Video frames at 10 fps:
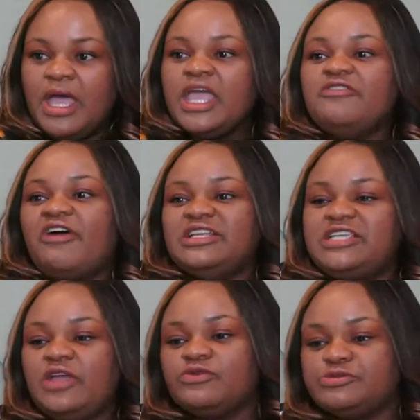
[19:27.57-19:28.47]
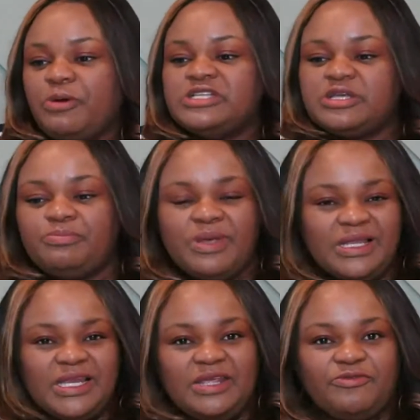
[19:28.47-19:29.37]
If I take
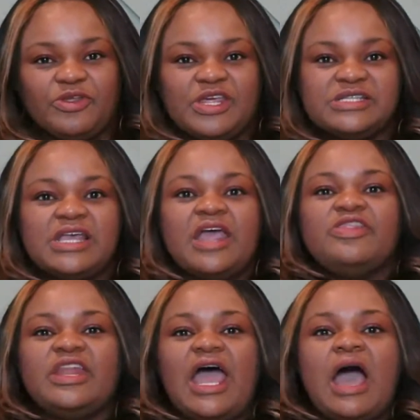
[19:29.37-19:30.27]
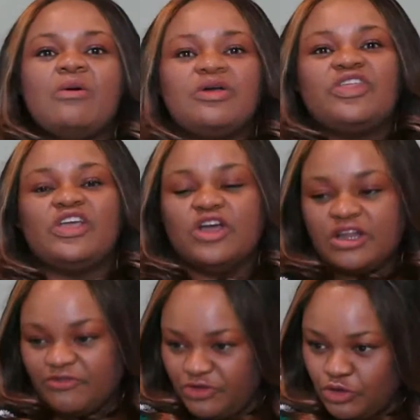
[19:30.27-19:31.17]
responsibility for this, then how are they going
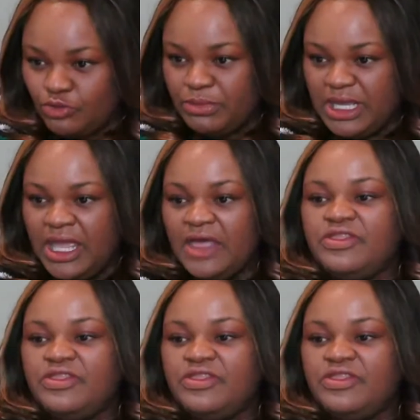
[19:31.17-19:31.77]
to view me?